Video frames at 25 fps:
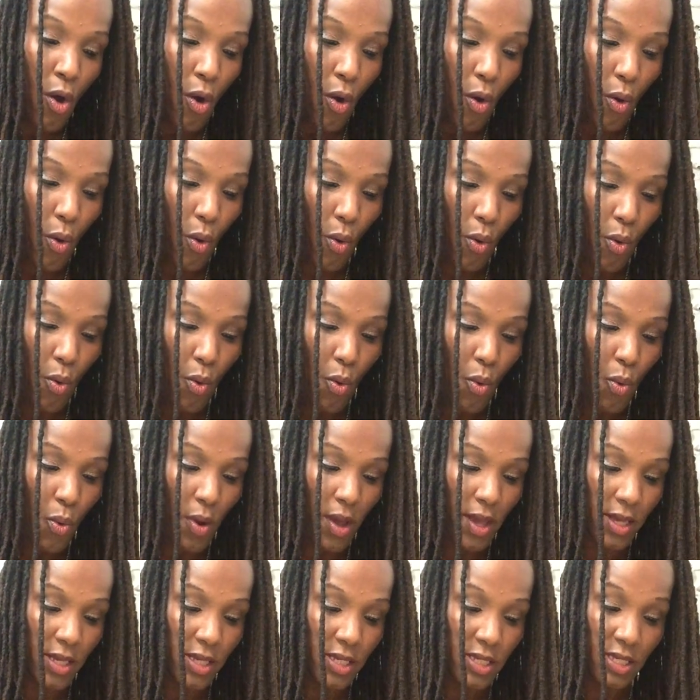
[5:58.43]
who
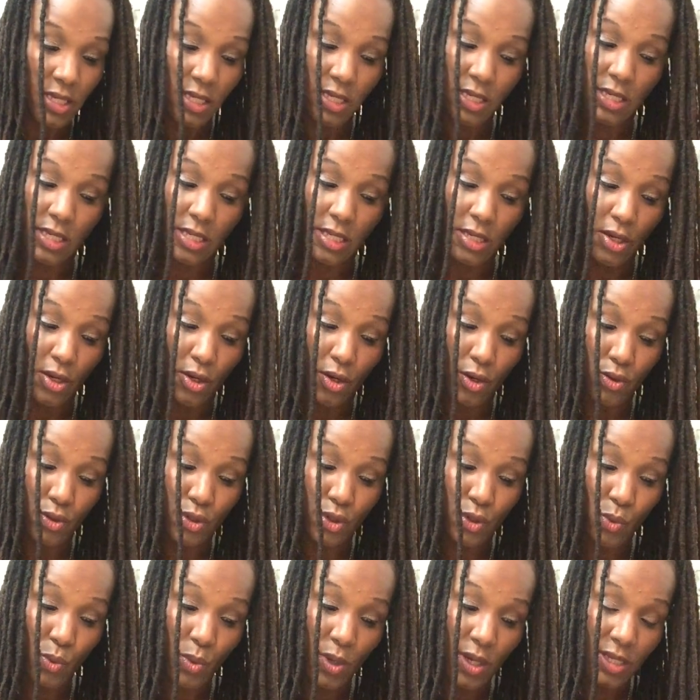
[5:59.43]
is,
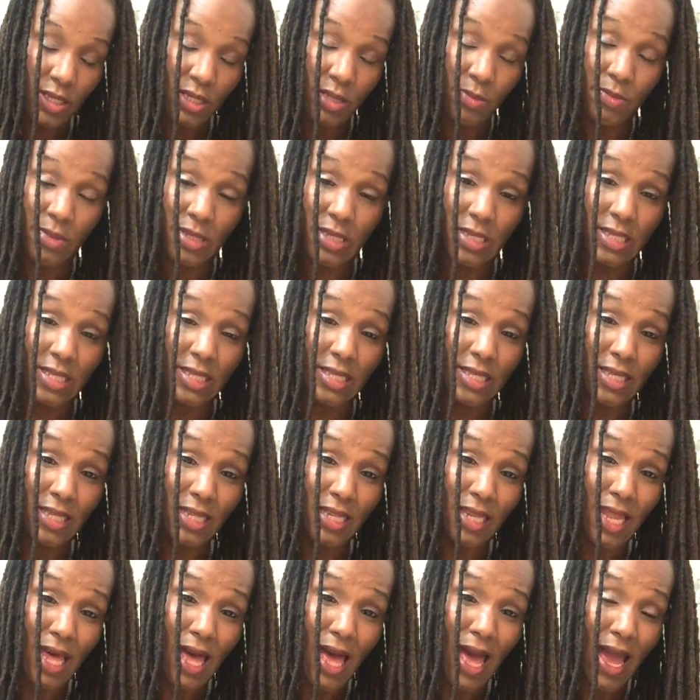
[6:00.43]
doing some
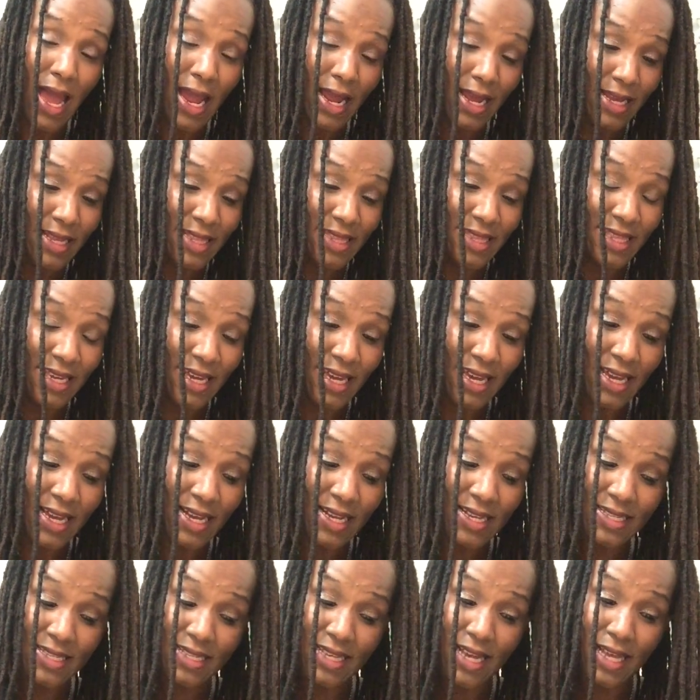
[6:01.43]
sly things.